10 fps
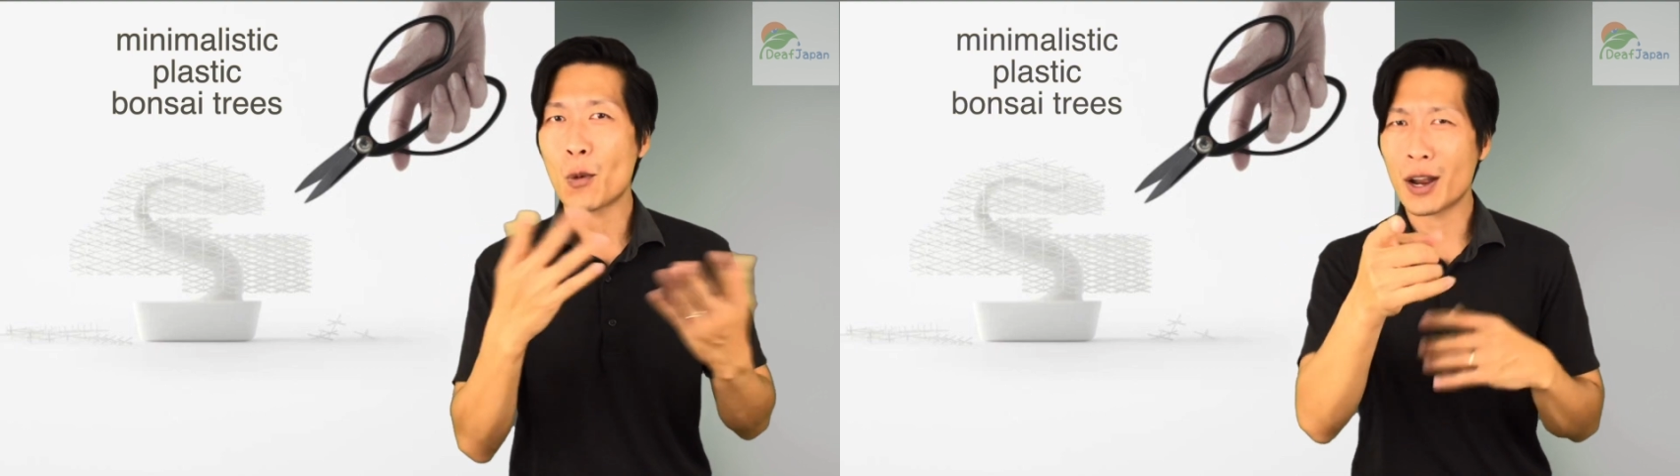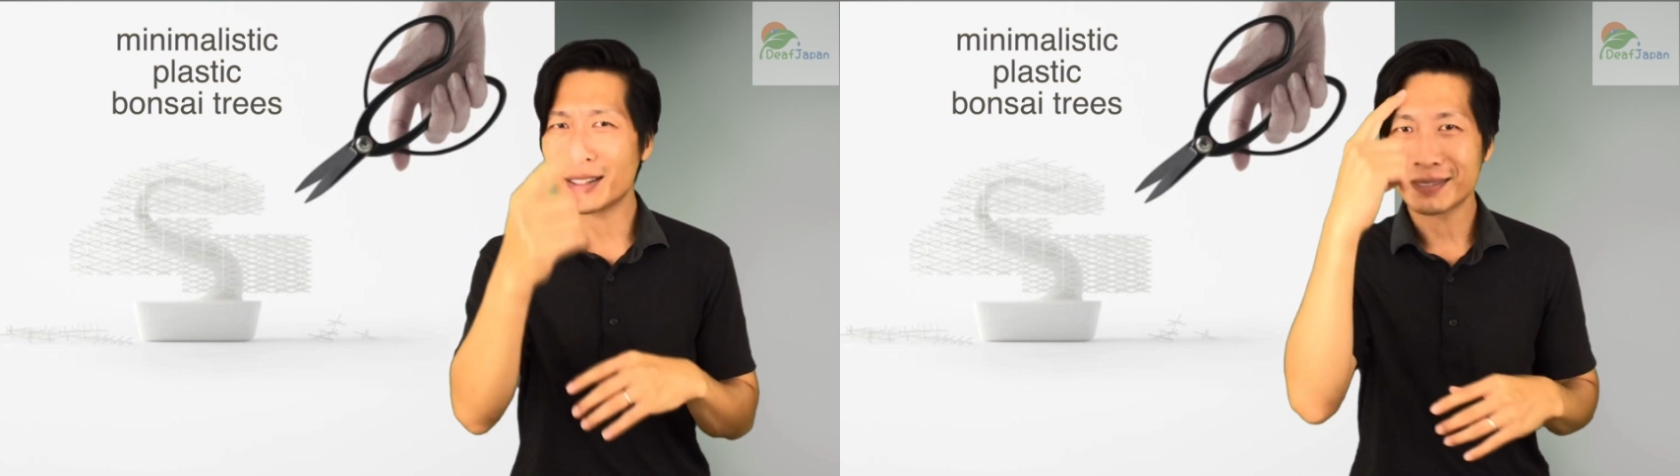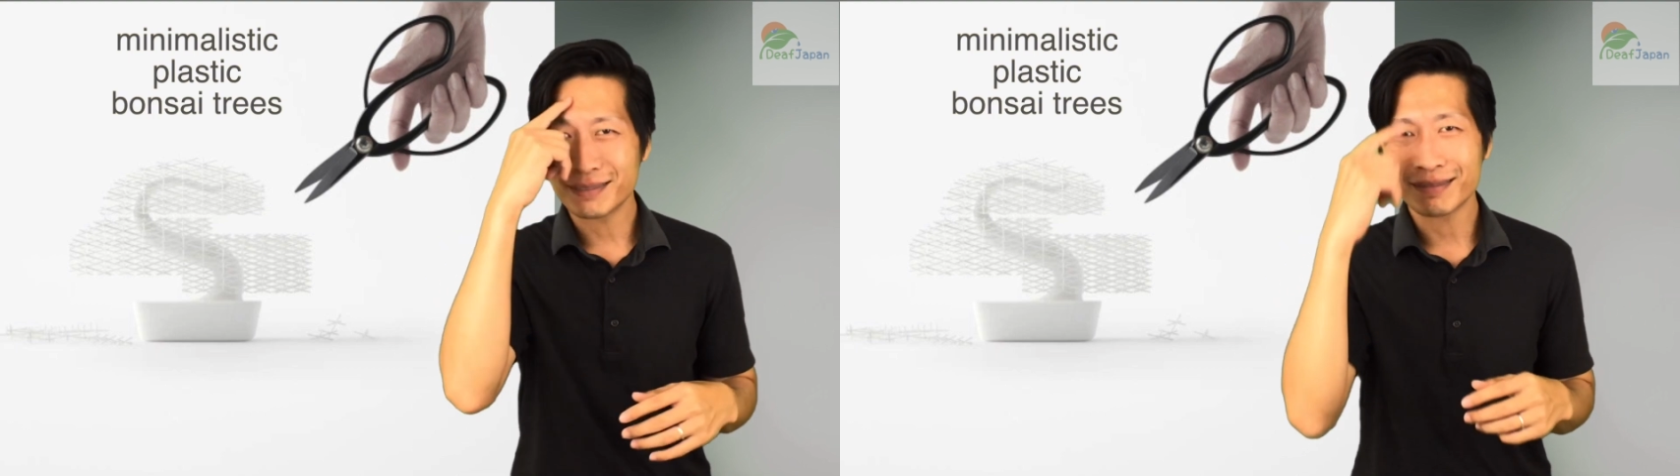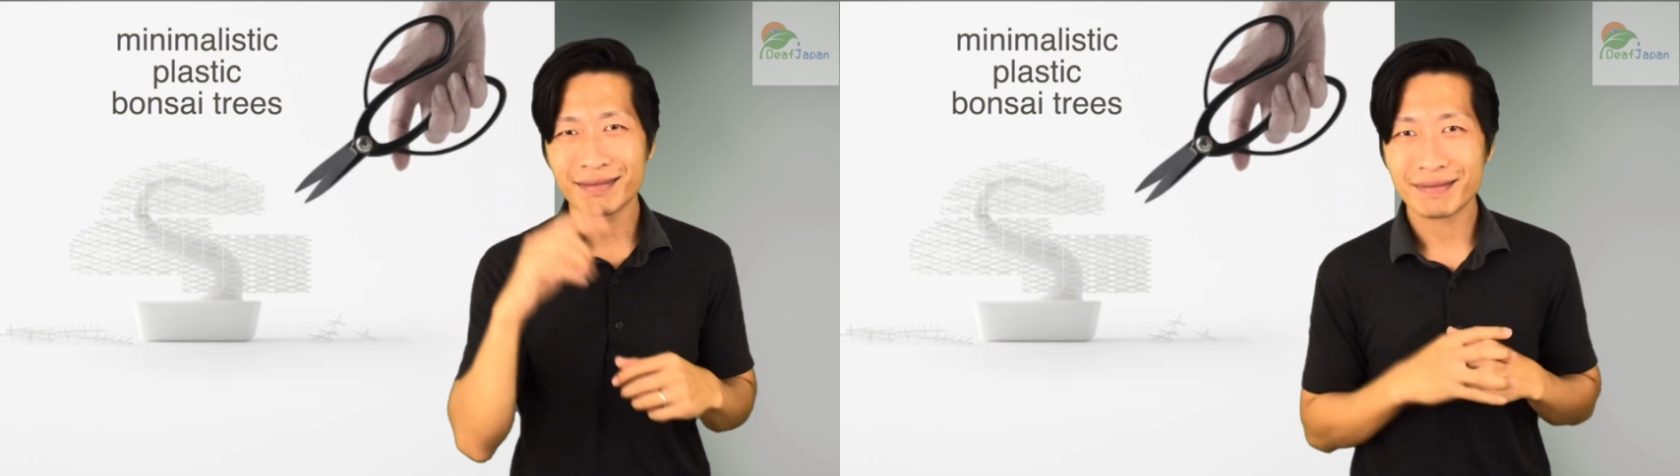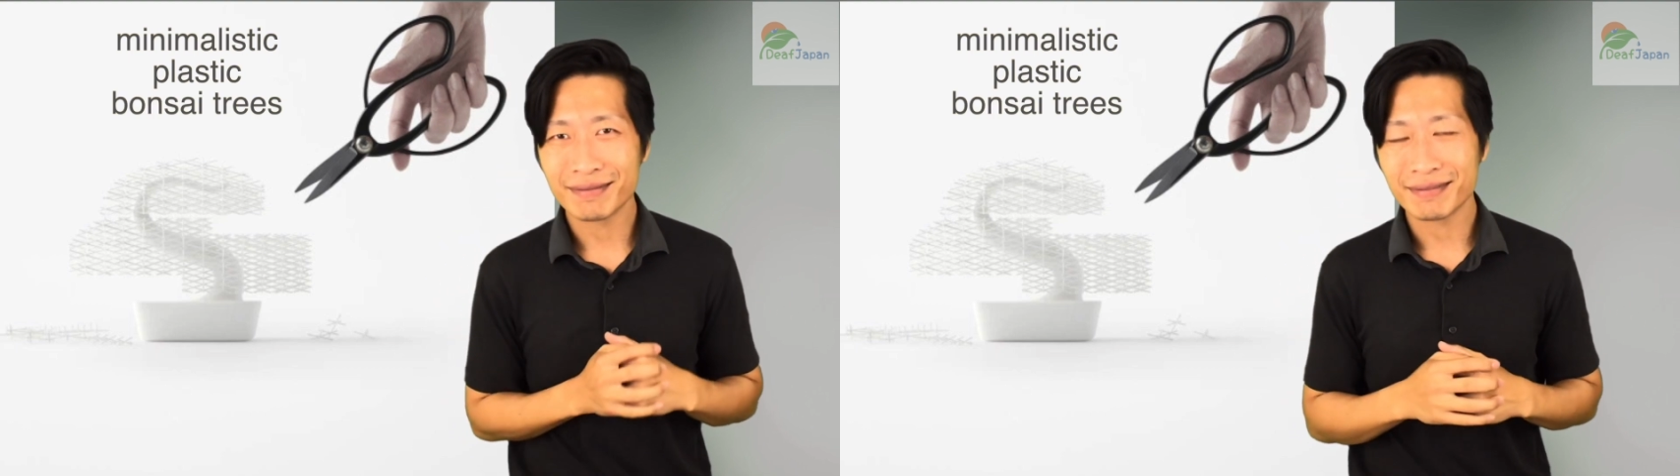you buy
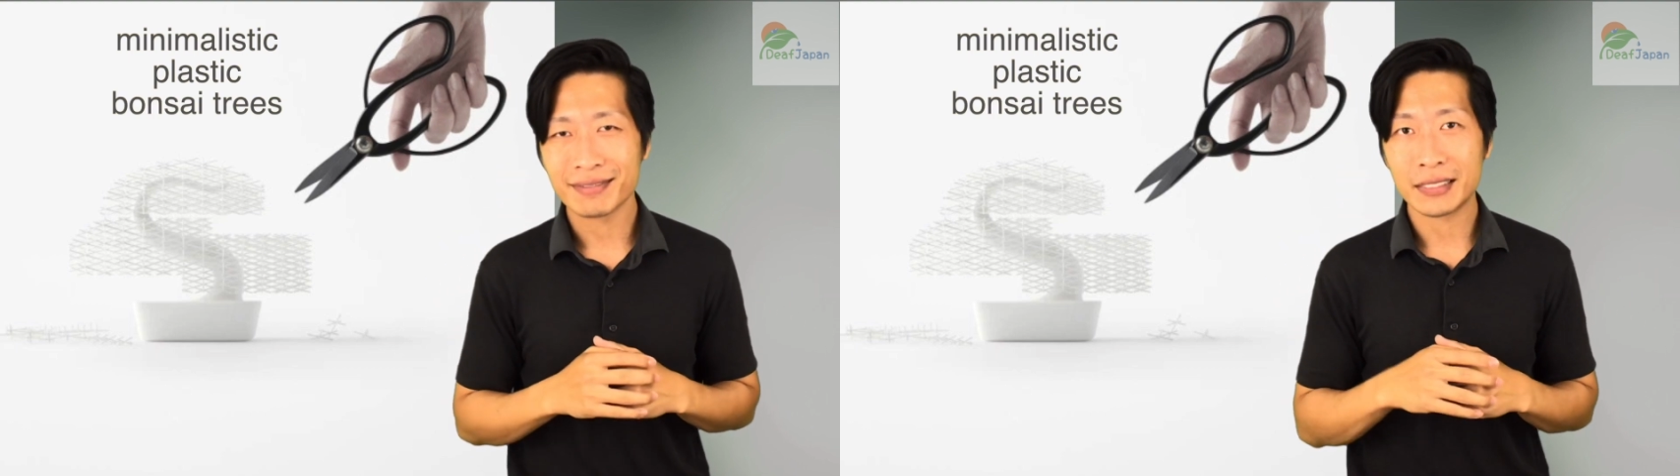this